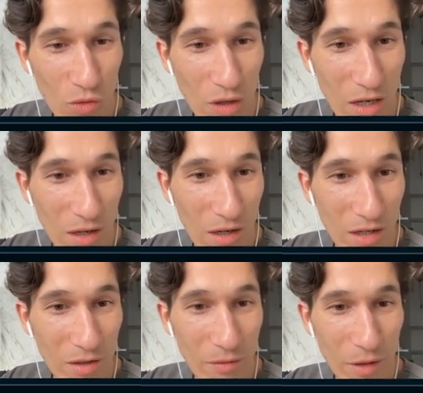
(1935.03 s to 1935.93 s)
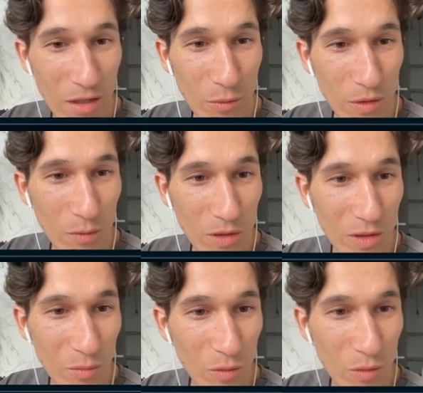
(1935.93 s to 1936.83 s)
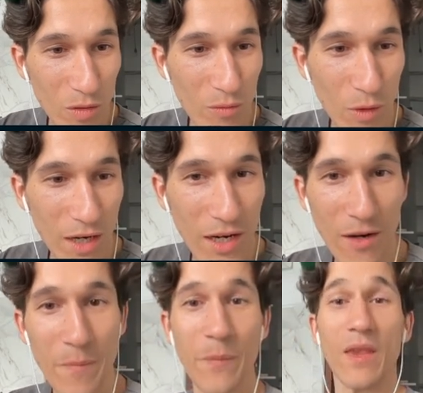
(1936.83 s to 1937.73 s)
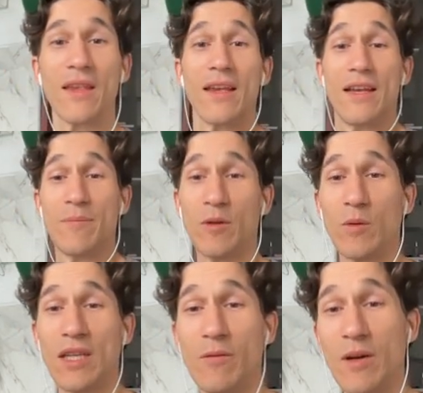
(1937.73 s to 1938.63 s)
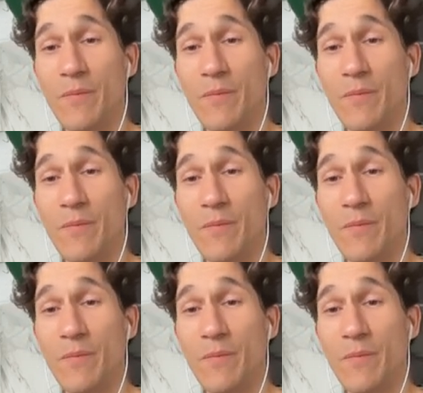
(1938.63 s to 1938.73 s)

I, I forgot what, what I'm looking for here. But whatever.